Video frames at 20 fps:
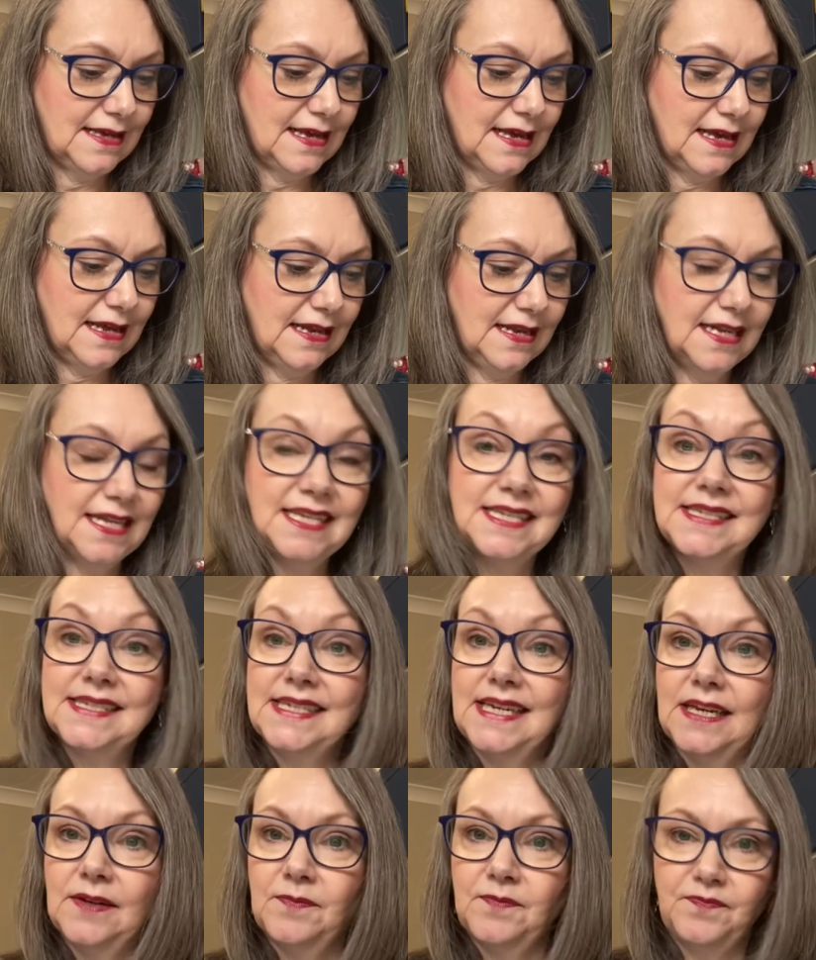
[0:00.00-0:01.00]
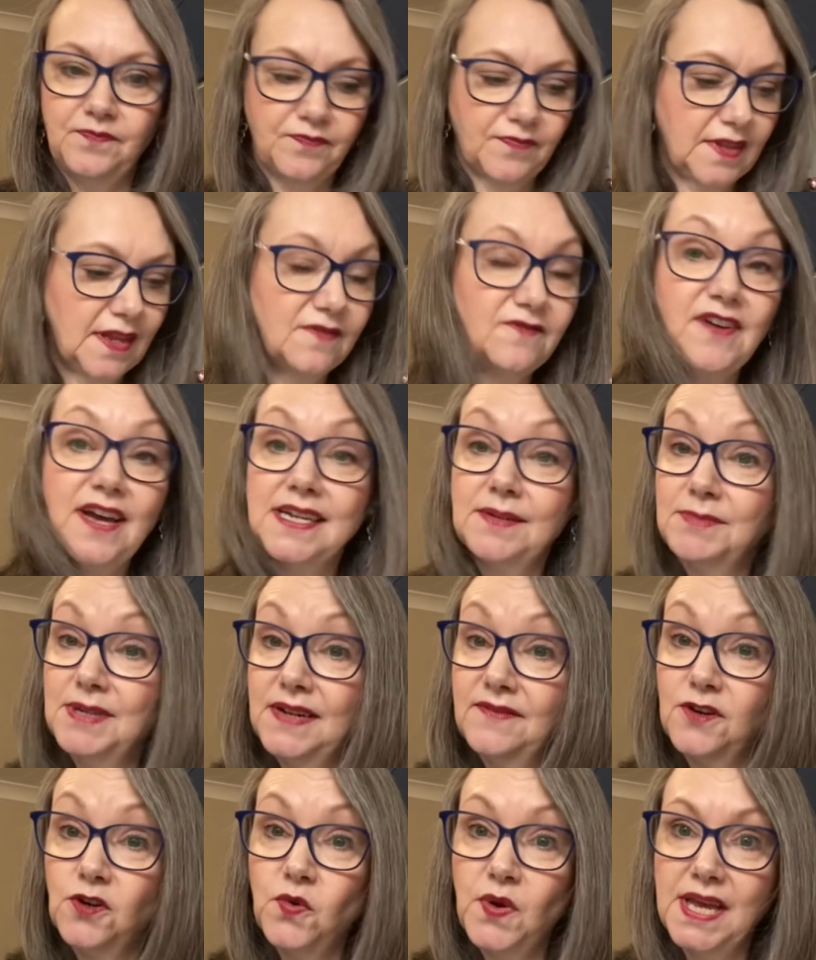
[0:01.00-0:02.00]
listing. In fact, I'm going to
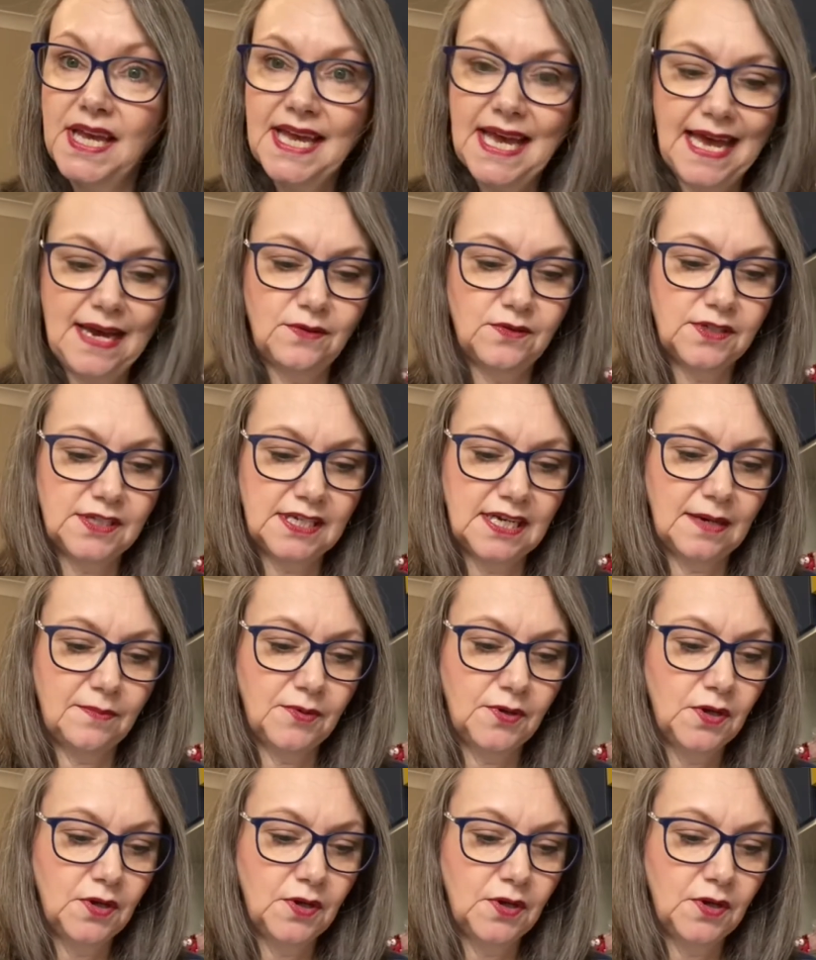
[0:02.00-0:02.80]
have a quick count up.